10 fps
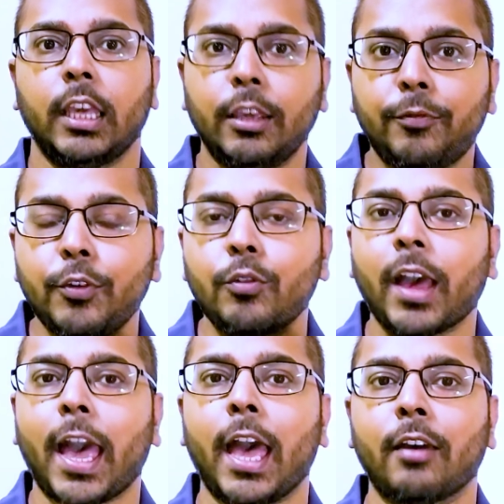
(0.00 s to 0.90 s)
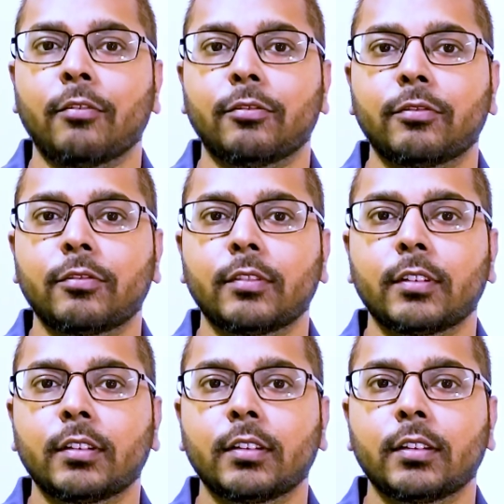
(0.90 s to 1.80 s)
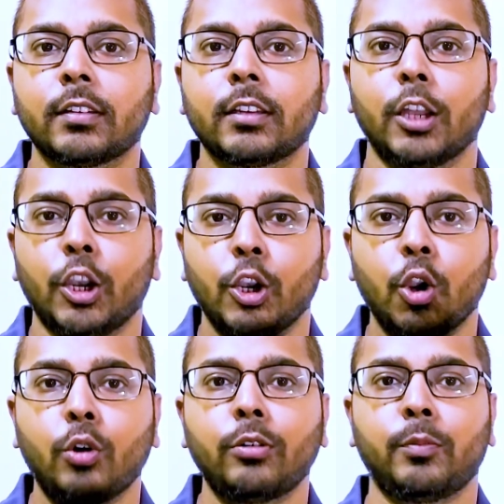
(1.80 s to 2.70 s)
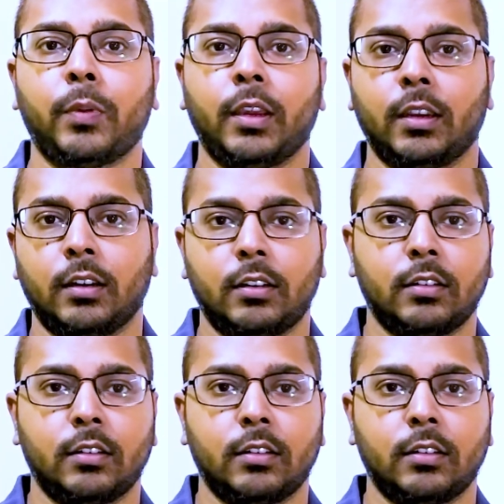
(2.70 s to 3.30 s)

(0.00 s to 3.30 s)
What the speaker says: if you have lone pair.